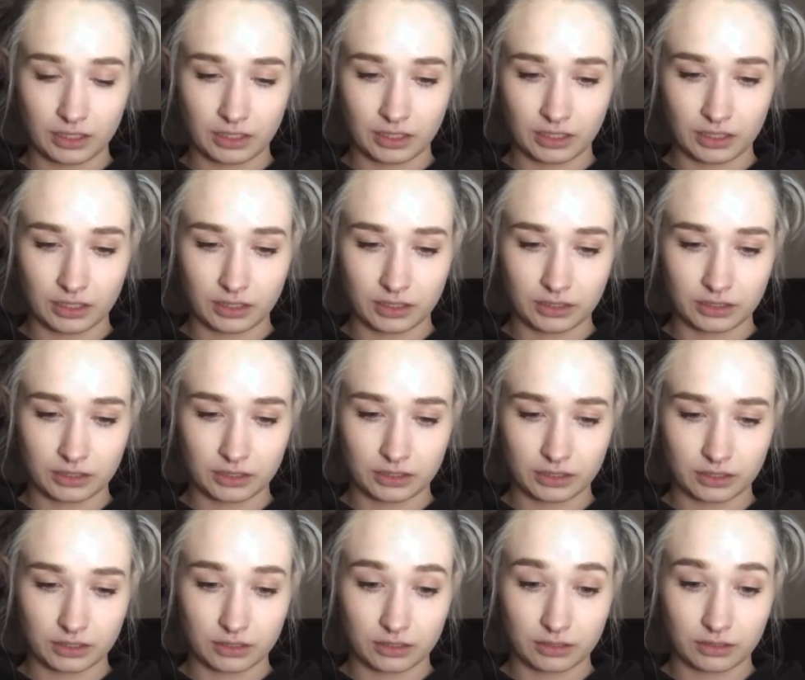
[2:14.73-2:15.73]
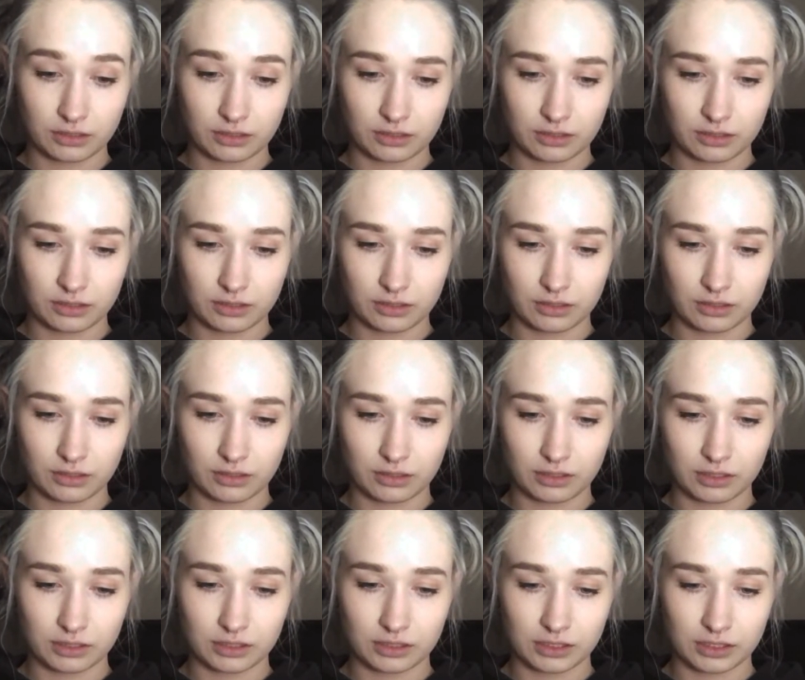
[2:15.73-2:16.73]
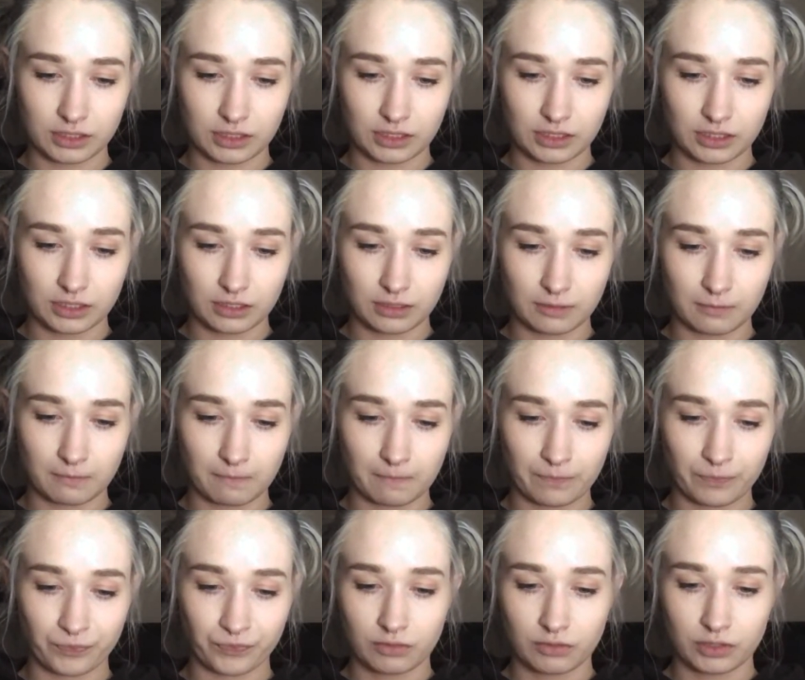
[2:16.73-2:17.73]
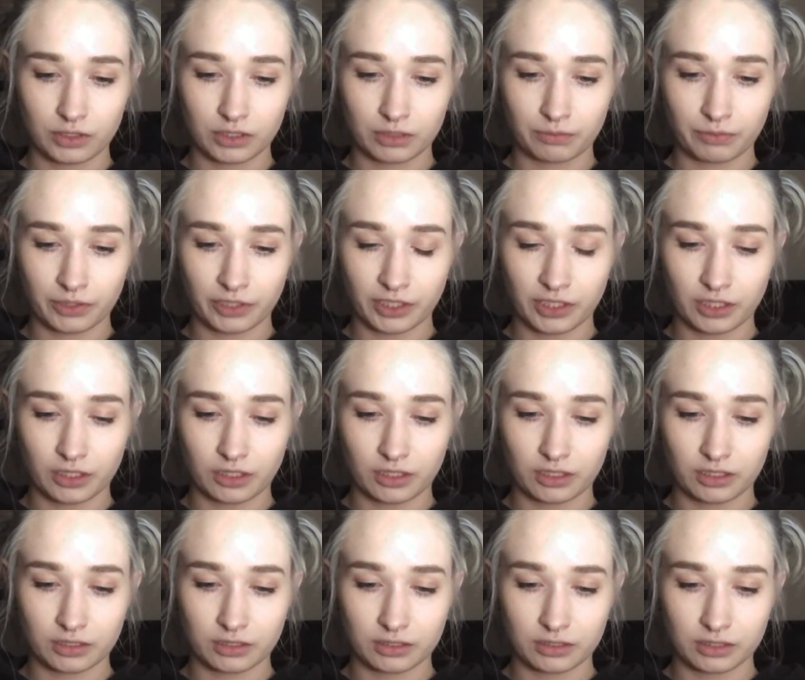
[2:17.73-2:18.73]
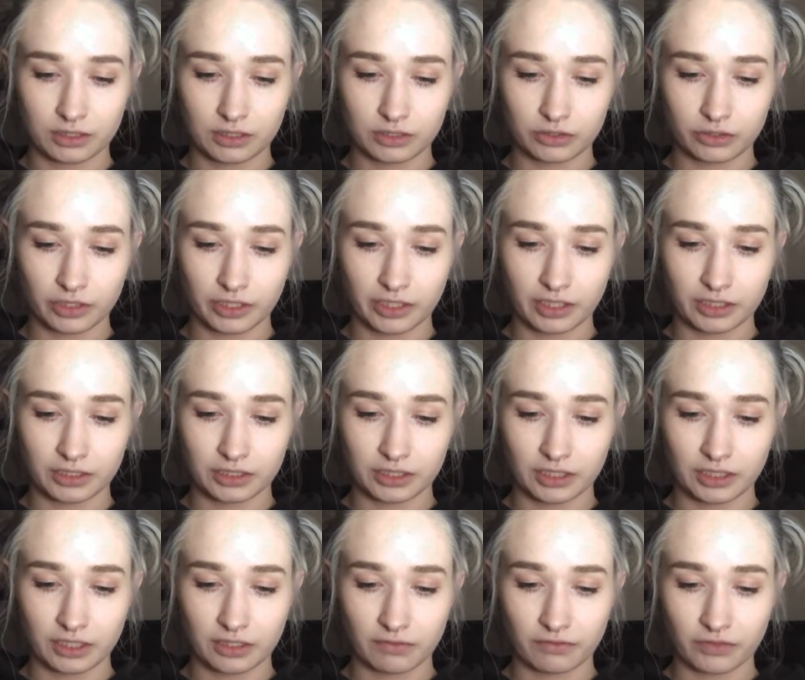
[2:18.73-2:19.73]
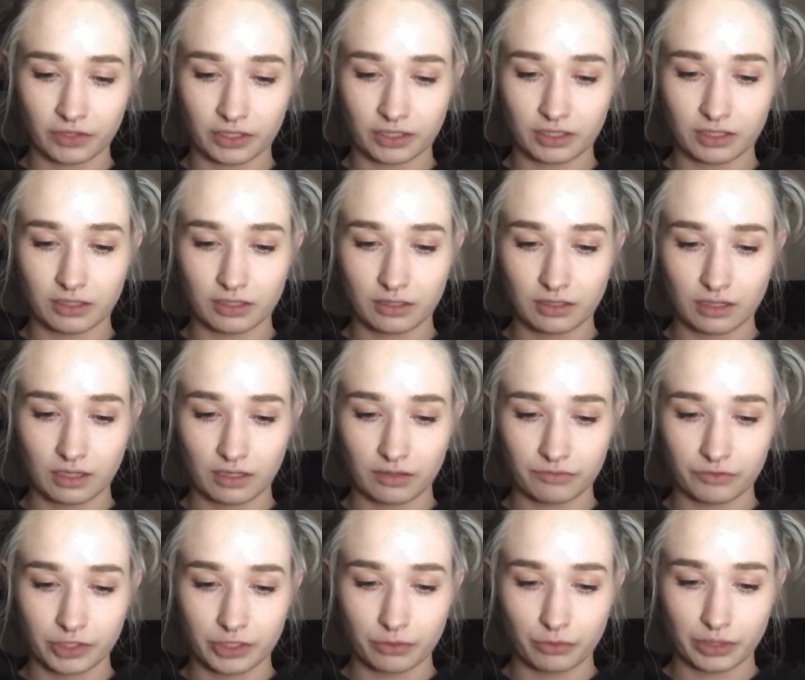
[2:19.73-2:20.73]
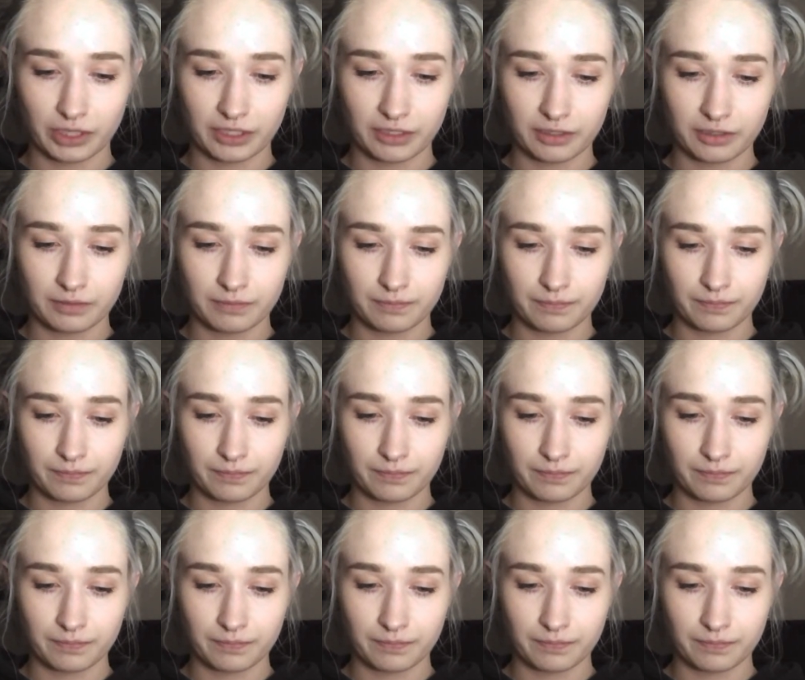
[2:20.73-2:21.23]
And let's see, just put it on and try not to get it in everywhere.